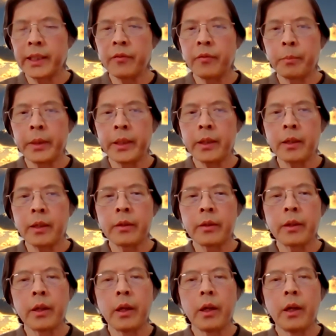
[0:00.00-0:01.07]
even beyond,
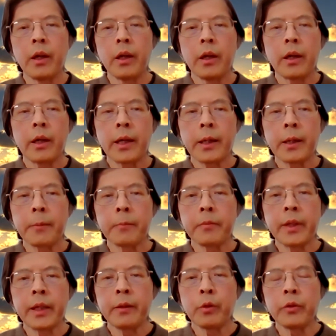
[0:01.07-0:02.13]
uh,
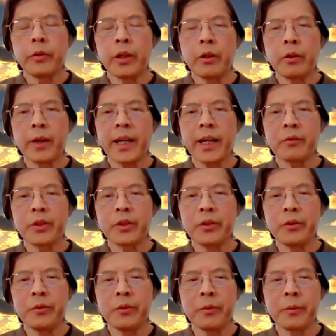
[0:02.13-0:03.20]
they will know how
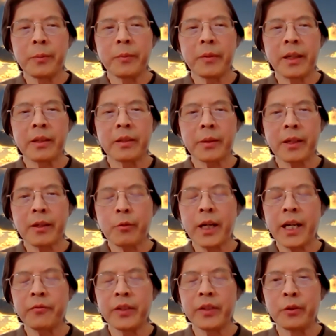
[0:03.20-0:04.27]
to uh,
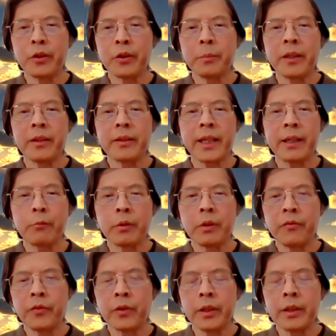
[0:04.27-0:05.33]
craft an orbit that will
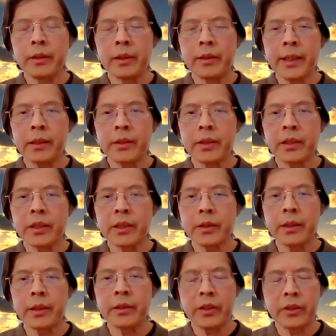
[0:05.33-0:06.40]
avoid the
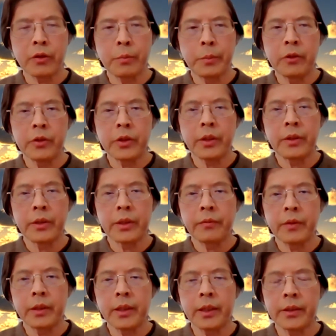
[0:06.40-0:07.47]
densest uh, distributions of
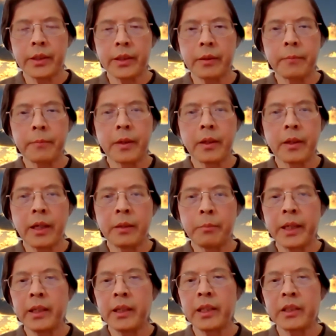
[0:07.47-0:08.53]
the dust. And
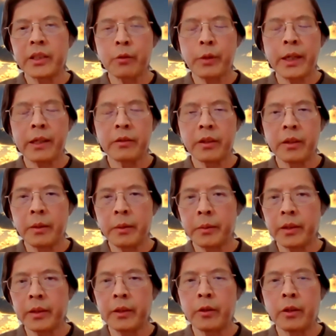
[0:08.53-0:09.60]
mainly it's around
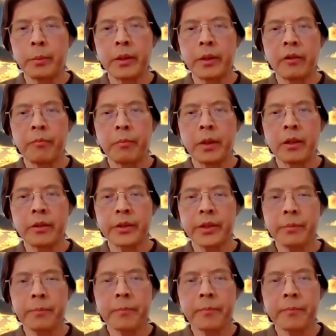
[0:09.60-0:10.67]
the orbit of Mars.